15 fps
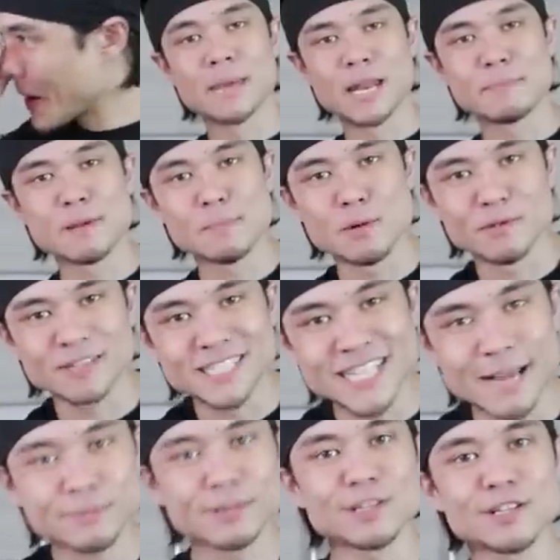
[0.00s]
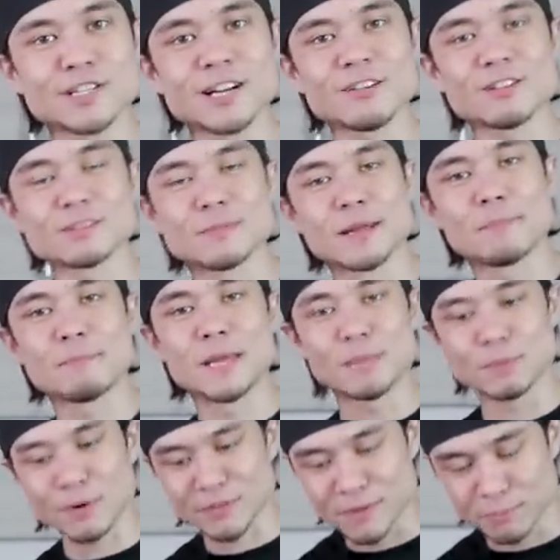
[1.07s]
many people have attempted this challenge, many
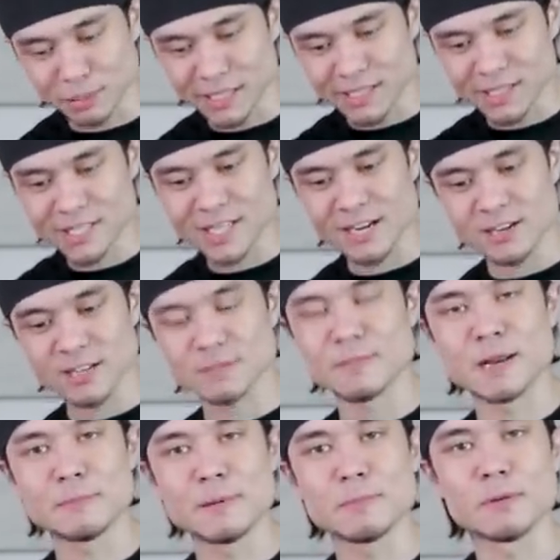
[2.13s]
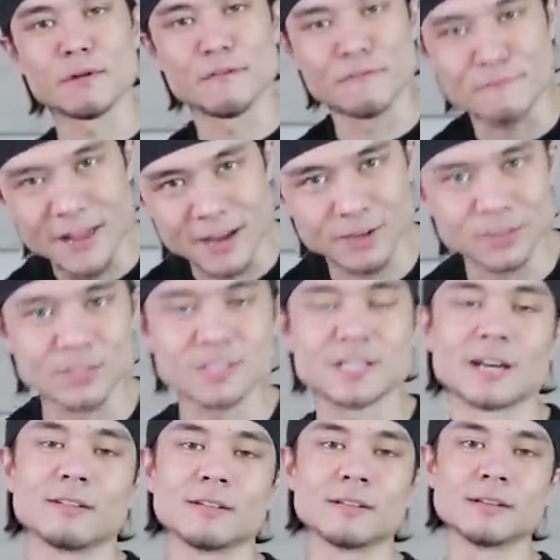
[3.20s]
people have completed this challenge, many people have failed this
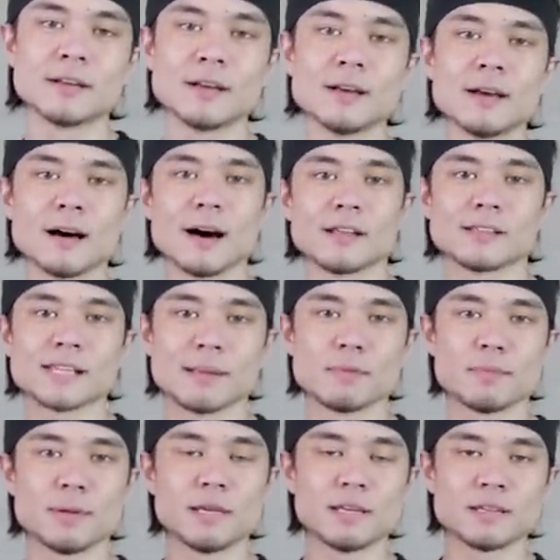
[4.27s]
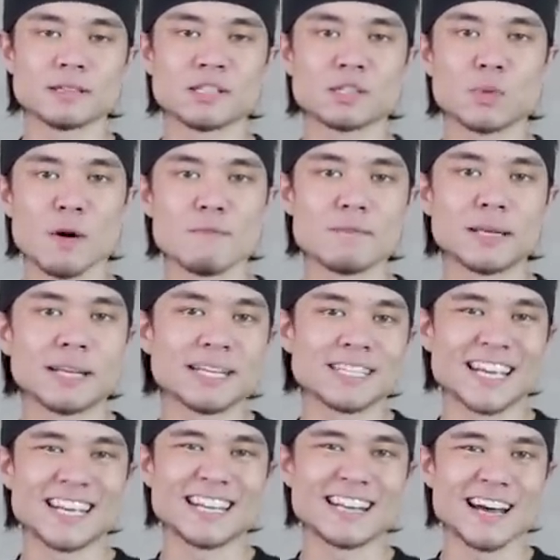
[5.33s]
challenge. Uh, the time to beat is 12
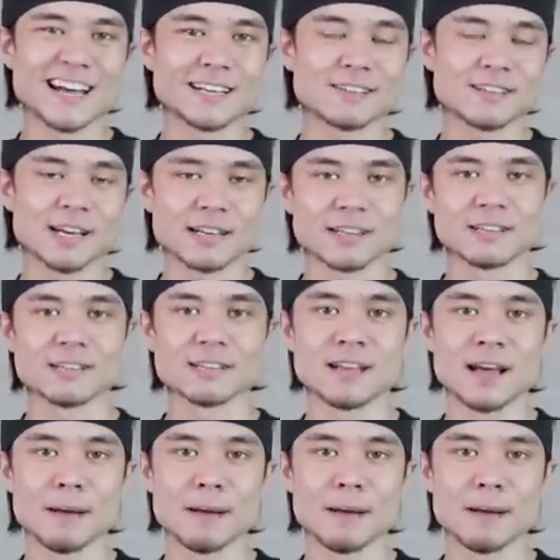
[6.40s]
minutes and 9 seconds